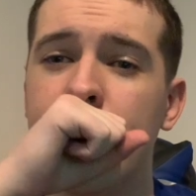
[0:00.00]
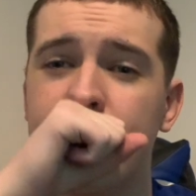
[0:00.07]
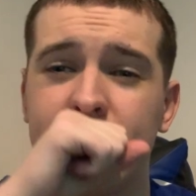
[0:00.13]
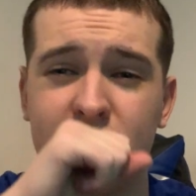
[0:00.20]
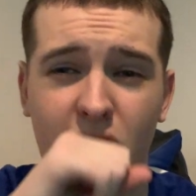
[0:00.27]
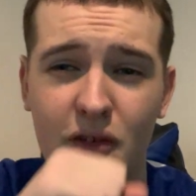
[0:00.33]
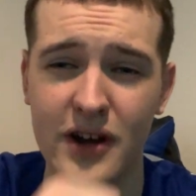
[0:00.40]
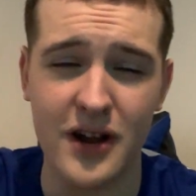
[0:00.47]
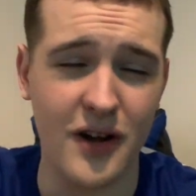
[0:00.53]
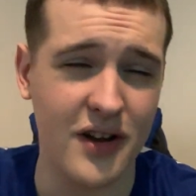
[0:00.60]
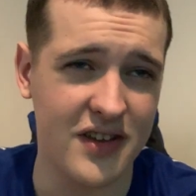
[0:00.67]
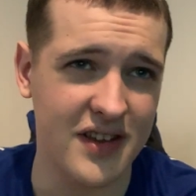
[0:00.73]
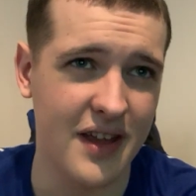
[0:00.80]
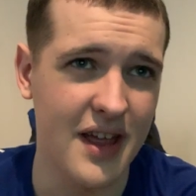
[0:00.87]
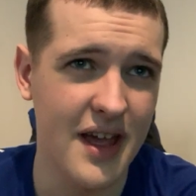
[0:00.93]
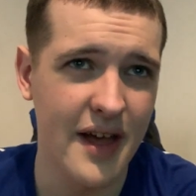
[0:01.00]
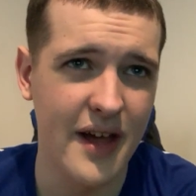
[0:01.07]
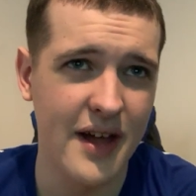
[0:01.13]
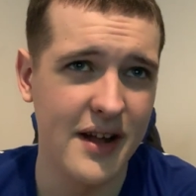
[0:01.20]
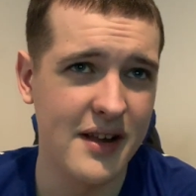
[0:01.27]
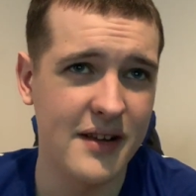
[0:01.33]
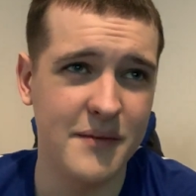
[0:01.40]
Sorry, guys.
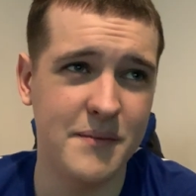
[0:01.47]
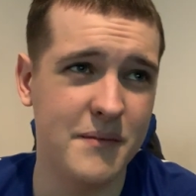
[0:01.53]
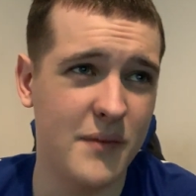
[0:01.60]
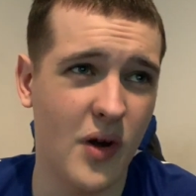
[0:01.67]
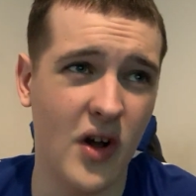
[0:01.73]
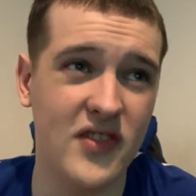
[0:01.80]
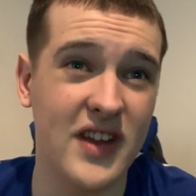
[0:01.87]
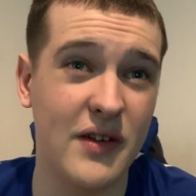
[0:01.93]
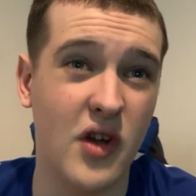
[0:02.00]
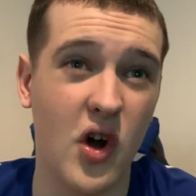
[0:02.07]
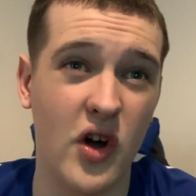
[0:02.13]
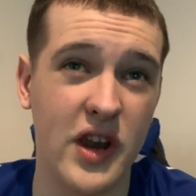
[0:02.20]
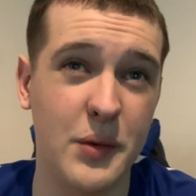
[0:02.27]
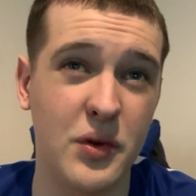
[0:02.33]
I say Carney